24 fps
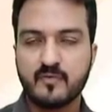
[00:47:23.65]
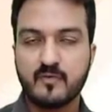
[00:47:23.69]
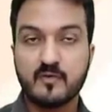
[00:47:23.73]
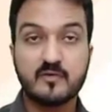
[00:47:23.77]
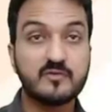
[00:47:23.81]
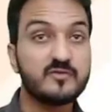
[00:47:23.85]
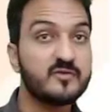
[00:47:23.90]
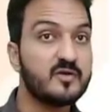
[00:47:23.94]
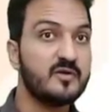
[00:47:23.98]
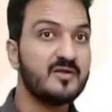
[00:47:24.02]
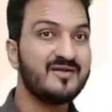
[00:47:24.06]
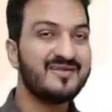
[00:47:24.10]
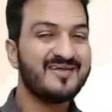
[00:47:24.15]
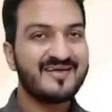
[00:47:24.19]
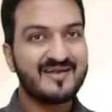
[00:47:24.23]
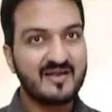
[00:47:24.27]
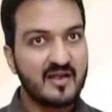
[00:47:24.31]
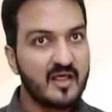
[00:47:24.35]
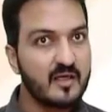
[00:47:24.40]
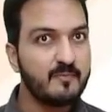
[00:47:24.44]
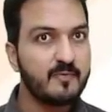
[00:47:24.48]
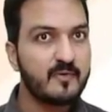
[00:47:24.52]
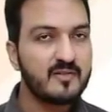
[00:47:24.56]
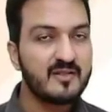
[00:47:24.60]
The direct
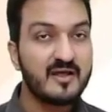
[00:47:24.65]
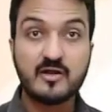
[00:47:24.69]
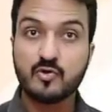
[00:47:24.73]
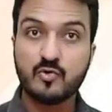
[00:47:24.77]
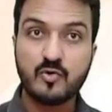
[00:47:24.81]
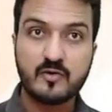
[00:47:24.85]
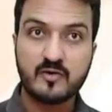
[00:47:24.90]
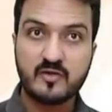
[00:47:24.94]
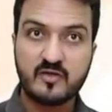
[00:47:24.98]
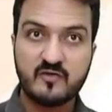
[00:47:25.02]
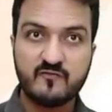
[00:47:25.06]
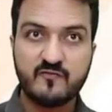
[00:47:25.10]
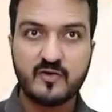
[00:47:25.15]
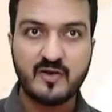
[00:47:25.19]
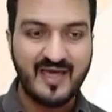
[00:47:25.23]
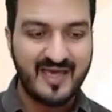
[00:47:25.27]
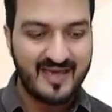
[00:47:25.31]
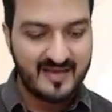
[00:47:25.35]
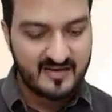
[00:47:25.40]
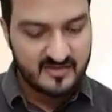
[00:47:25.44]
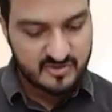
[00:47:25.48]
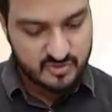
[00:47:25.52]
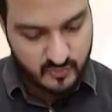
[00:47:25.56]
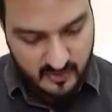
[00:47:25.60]
labor that you are given
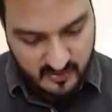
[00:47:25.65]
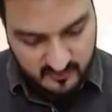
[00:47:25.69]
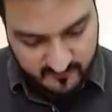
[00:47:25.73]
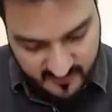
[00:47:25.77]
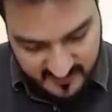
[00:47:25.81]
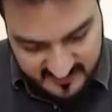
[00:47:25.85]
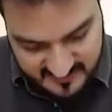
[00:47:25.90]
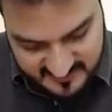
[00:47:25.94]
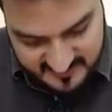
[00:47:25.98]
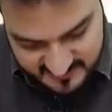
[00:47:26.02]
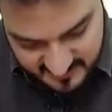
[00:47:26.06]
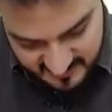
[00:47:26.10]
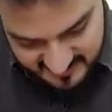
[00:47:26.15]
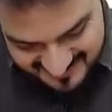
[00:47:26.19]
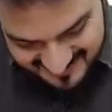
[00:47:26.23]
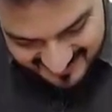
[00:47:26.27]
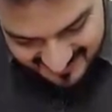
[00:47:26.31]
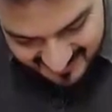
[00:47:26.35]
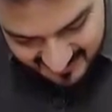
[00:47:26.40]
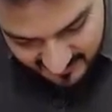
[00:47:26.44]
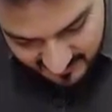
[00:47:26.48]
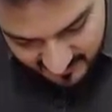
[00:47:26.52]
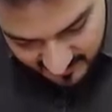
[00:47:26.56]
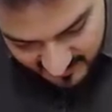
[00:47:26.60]
8, 12 and 6
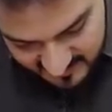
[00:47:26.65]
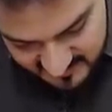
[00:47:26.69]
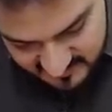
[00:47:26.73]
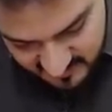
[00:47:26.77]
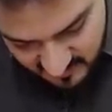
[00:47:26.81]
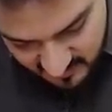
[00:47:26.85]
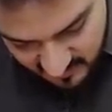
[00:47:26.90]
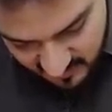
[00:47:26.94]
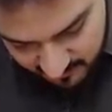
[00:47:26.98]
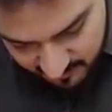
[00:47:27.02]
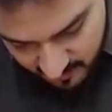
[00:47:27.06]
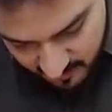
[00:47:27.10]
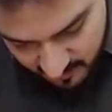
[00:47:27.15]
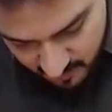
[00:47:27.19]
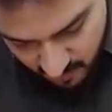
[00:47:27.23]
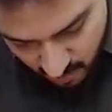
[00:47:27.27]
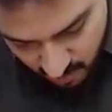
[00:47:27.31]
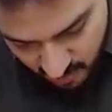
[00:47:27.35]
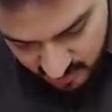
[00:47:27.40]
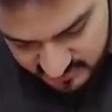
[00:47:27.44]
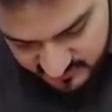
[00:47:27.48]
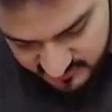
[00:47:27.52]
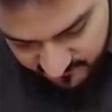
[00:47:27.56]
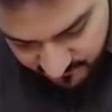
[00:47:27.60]
is the labor
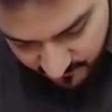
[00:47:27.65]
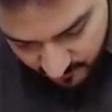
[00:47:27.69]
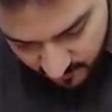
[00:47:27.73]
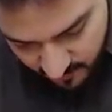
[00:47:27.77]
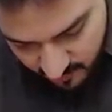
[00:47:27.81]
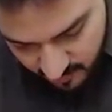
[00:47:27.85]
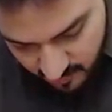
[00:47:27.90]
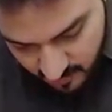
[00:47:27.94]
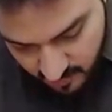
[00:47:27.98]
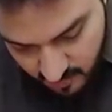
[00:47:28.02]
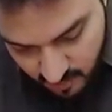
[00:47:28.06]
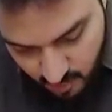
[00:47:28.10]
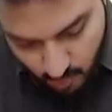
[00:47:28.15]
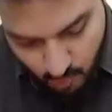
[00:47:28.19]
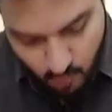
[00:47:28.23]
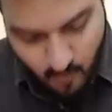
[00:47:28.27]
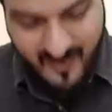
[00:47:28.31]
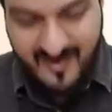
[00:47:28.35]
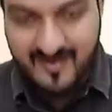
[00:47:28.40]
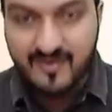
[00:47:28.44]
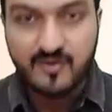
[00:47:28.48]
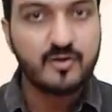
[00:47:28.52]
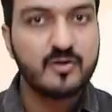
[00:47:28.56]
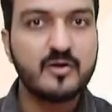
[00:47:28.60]
cost for
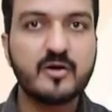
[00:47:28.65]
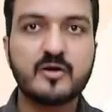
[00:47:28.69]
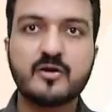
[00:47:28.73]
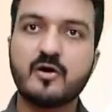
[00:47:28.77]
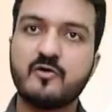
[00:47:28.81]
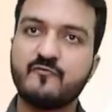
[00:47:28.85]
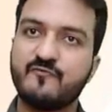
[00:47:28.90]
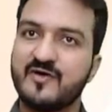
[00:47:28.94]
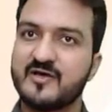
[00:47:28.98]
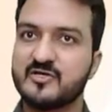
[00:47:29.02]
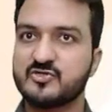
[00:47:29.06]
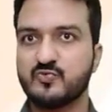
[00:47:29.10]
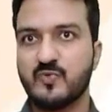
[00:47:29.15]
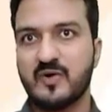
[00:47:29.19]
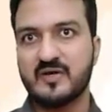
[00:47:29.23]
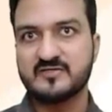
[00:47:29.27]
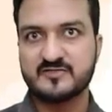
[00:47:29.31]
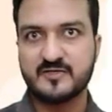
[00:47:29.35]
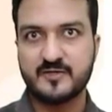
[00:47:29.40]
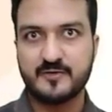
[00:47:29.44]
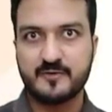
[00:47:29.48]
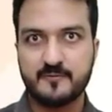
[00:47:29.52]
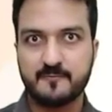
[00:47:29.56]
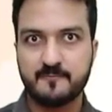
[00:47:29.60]
1 unit of
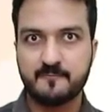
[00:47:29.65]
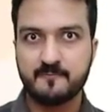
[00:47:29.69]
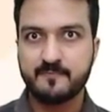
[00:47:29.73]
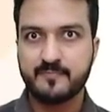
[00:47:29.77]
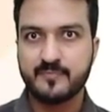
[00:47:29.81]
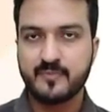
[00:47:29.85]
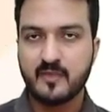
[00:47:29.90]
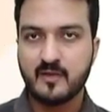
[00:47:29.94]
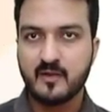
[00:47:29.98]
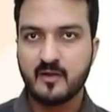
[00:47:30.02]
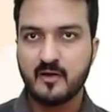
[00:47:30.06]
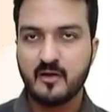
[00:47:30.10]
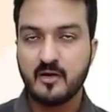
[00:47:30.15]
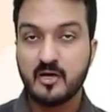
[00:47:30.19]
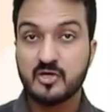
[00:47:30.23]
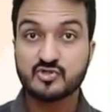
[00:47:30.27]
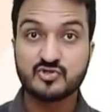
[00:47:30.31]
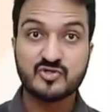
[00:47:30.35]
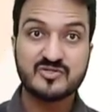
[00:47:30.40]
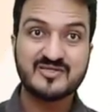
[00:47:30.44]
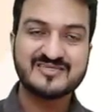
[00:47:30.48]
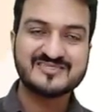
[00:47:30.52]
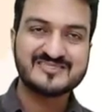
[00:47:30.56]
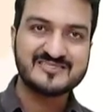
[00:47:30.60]
XYZ.
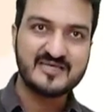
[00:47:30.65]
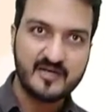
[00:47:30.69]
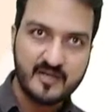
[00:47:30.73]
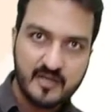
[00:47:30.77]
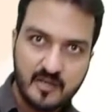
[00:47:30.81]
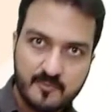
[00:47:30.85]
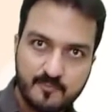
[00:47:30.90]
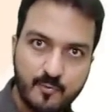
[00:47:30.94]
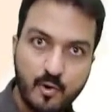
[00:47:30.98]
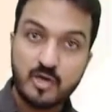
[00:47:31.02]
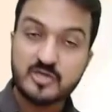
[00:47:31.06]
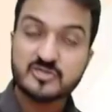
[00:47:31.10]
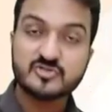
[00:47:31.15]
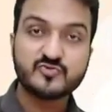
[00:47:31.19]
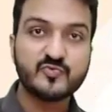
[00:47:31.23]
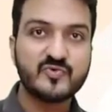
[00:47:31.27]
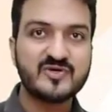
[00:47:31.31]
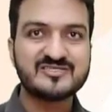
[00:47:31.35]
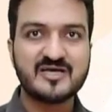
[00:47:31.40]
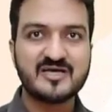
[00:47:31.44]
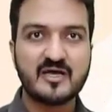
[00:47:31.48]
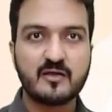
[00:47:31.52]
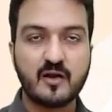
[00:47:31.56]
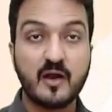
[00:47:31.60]
So the setup cost which
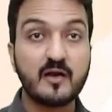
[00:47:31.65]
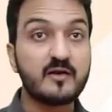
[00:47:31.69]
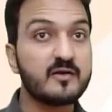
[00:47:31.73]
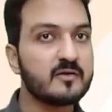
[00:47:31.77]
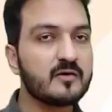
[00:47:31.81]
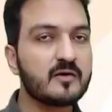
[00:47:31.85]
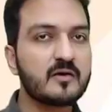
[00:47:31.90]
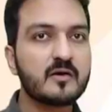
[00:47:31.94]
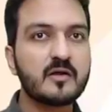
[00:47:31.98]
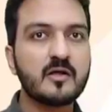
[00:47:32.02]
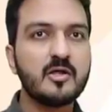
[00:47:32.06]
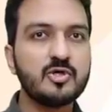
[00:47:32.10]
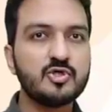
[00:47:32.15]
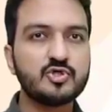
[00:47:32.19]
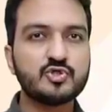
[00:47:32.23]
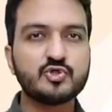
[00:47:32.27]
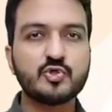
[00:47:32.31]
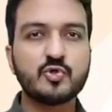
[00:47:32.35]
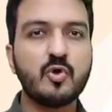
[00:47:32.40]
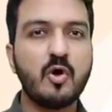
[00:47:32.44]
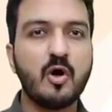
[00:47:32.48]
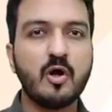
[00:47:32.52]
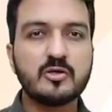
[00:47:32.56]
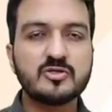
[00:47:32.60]
I write here
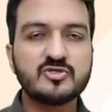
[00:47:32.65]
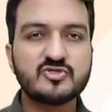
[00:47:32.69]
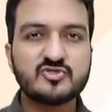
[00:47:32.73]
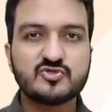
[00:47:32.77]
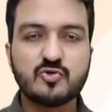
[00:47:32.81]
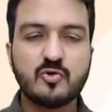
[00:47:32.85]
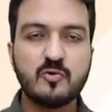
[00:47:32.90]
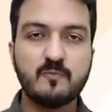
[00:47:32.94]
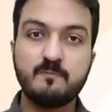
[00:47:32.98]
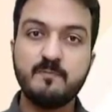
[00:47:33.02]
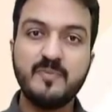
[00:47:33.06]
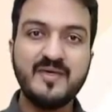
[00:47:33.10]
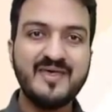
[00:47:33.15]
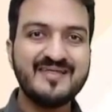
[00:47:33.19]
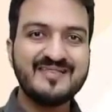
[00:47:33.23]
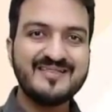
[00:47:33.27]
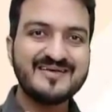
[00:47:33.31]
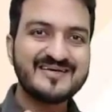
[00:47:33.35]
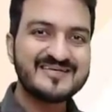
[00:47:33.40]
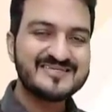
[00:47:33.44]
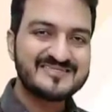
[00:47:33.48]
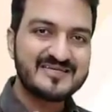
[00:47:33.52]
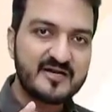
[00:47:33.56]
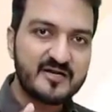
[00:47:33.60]
should also be the
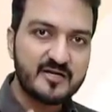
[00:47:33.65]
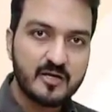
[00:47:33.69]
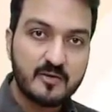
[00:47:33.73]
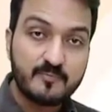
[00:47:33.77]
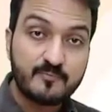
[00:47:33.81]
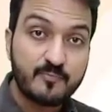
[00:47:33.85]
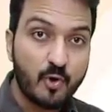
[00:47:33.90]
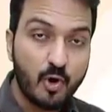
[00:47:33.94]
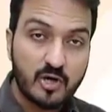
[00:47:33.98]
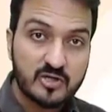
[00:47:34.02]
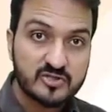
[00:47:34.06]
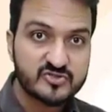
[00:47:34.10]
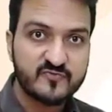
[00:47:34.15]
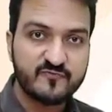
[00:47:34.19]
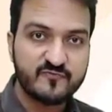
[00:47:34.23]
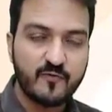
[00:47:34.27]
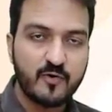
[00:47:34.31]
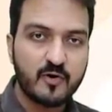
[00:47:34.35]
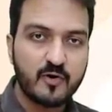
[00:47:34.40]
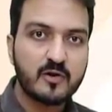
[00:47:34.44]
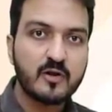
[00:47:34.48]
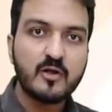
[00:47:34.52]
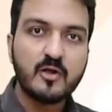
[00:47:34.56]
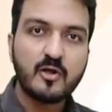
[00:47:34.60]
setup cost
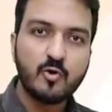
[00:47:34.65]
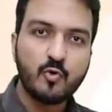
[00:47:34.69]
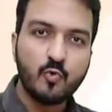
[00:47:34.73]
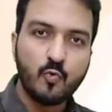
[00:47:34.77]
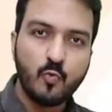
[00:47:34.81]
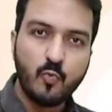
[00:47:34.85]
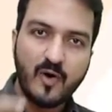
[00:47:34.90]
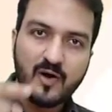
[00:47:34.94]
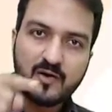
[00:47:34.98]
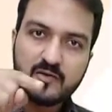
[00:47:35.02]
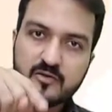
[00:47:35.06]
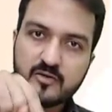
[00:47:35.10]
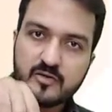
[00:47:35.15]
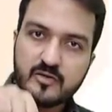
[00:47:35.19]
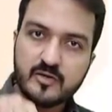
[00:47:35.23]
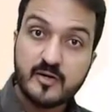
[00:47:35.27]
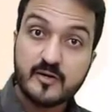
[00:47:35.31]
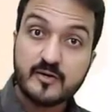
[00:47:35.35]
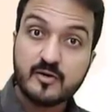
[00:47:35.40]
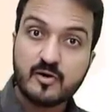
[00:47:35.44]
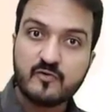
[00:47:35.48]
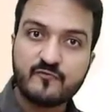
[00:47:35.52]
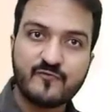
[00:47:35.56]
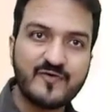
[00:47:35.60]
for 1
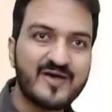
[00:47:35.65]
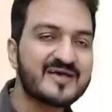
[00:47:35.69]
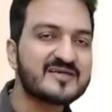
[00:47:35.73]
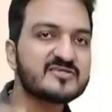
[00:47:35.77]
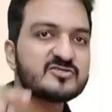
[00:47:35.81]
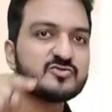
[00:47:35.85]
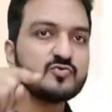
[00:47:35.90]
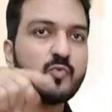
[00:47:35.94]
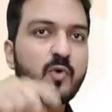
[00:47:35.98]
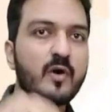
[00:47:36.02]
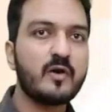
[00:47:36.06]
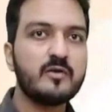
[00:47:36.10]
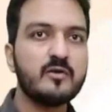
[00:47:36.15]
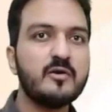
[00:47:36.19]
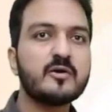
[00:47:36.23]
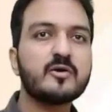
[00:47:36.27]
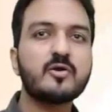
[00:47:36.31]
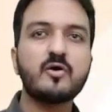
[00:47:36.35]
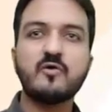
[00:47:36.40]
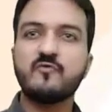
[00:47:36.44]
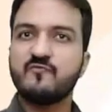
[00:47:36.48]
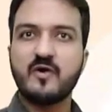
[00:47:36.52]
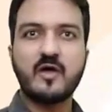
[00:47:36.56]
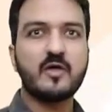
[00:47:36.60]
unit of X, 1 unit
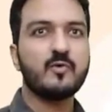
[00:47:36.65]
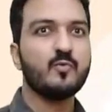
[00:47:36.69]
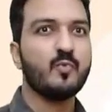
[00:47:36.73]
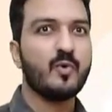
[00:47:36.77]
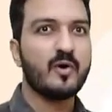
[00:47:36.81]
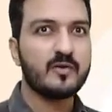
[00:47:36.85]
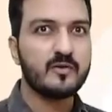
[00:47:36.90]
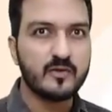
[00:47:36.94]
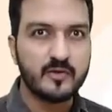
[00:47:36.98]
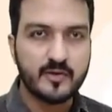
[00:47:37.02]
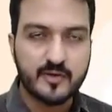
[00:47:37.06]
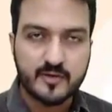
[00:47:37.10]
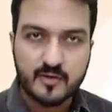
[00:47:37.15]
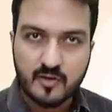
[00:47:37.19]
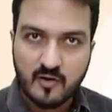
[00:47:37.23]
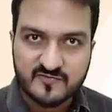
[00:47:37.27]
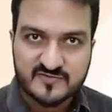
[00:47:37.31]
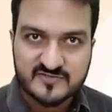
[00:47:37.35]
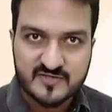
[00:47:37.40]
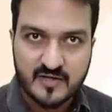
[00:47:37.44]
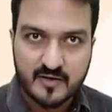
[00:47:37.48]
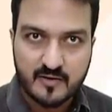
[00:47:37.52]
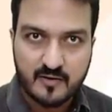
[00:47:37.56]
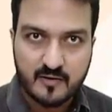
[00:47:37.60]
of Y, 1 unit of
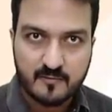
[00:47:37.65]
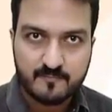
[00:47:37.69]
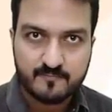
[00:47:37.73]
Z.